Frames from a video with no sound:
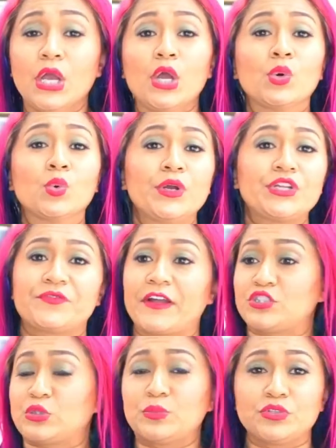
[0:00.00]
which
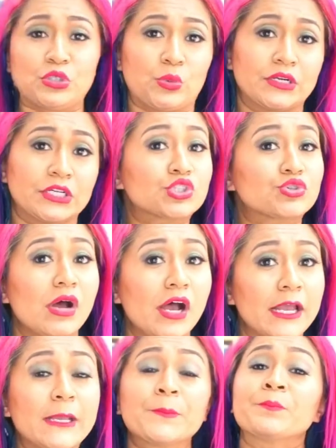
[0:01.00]
vegetable you want to
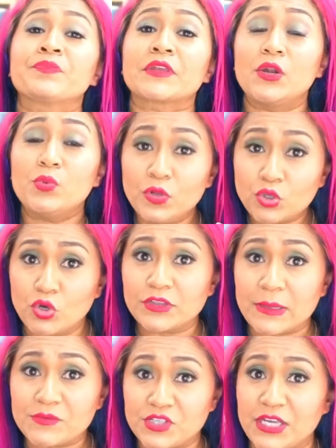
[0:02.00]
try, and we'll cook
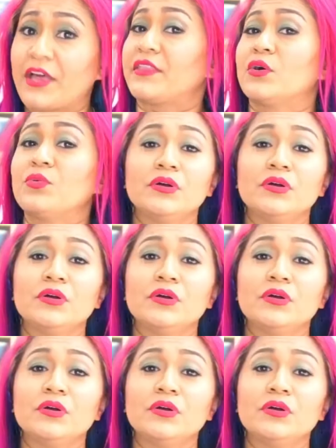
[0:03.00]
them together.